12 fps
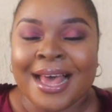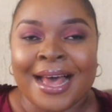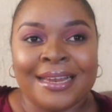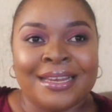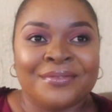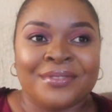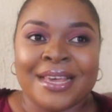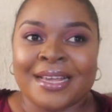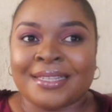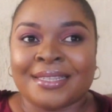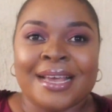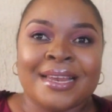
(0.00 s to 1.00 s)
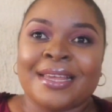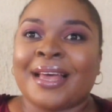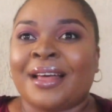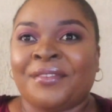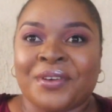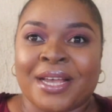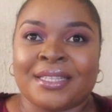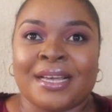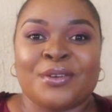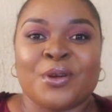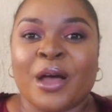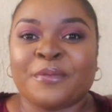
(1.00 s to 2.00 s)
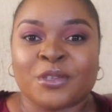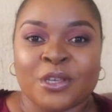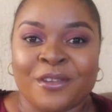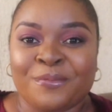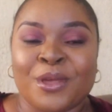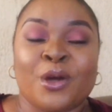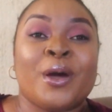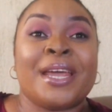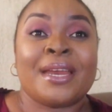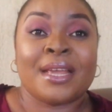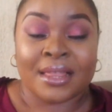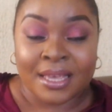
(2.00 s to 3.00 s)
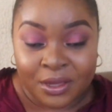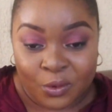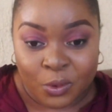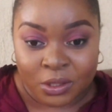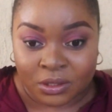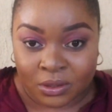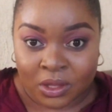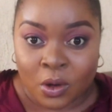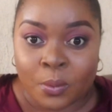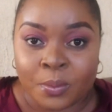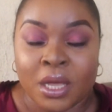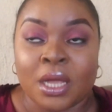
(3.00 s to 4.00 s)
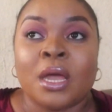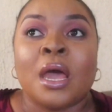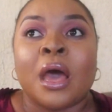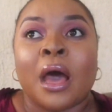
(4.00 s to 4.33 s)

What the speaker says: And if there is any advice that you have to give me, or anything you want to tell me